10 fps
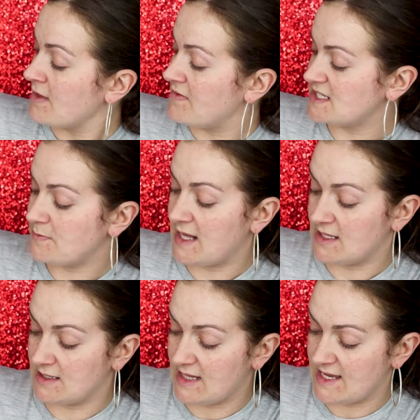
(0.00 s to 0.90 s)
this
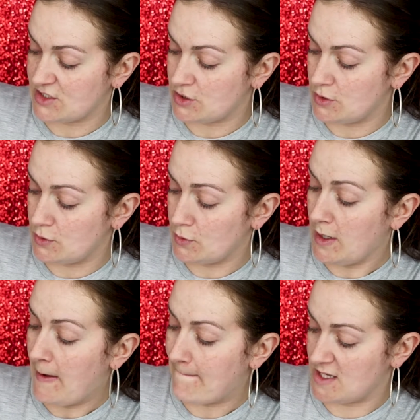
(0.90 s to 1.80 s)
palette lets you
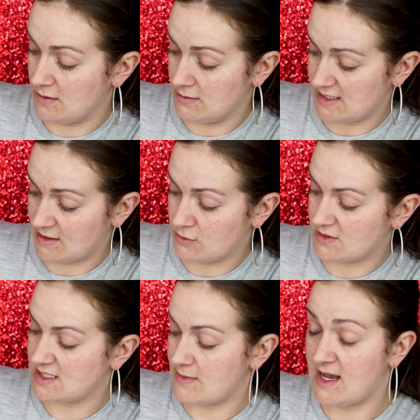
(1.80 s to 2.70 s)
build and
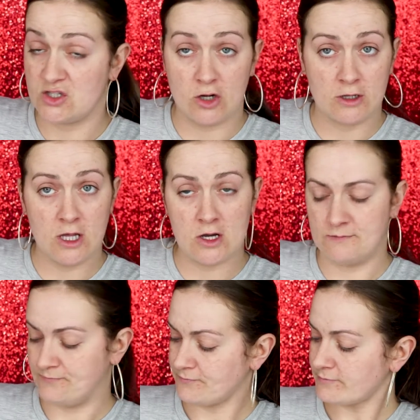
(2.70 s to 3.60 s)
customise your glow.
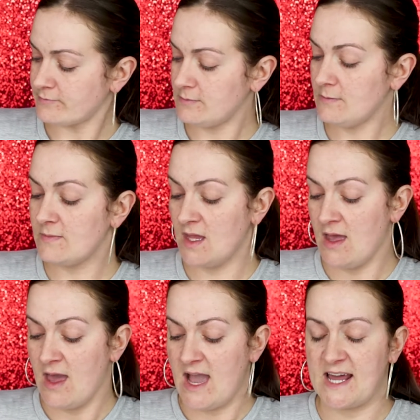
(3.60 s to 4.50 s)

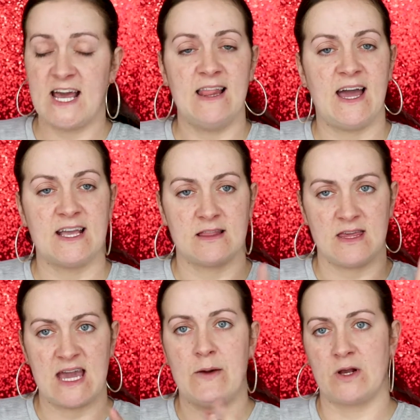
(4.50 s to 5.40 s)
And I like
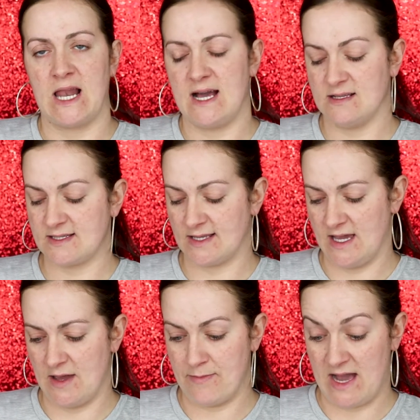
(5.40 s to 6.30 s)
the Hourglass
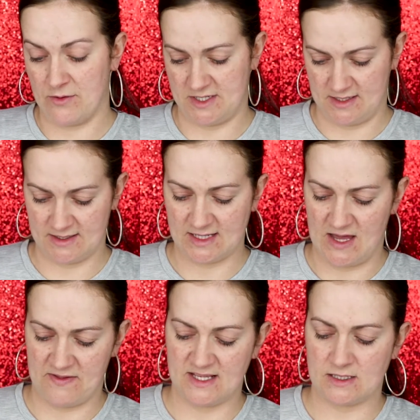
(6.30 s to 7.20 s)
powders,
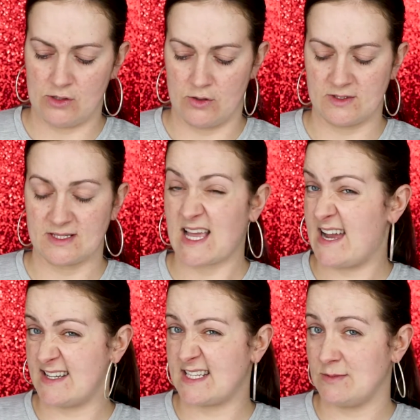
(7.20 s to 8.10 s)
and this looks
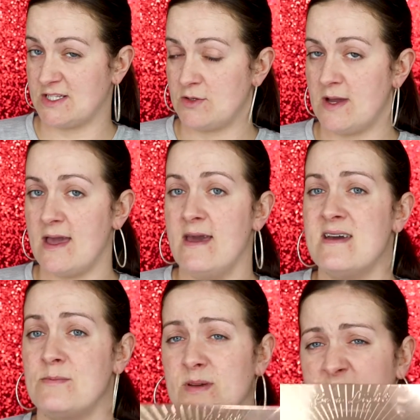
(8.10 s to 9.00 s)
kind of similar to it,
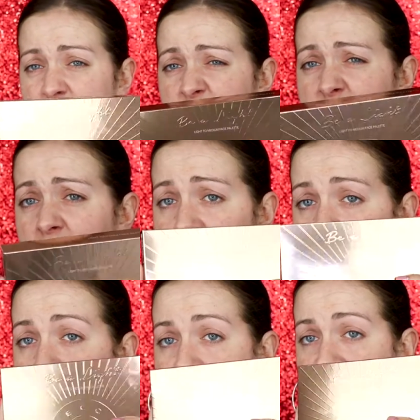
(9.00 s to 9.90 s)
but this was only
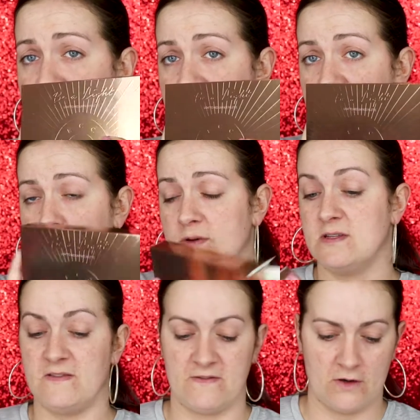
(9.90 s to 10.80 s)
£35
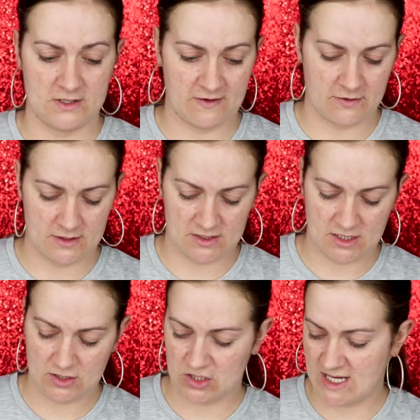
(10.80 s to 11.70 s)
for 4
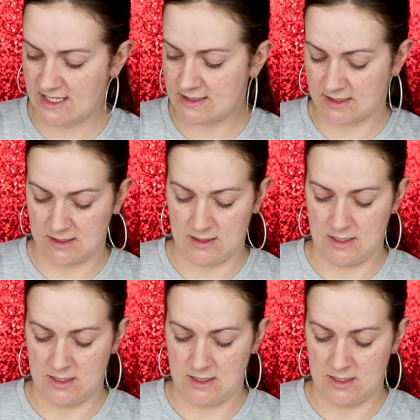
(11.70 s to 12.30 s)
different shades.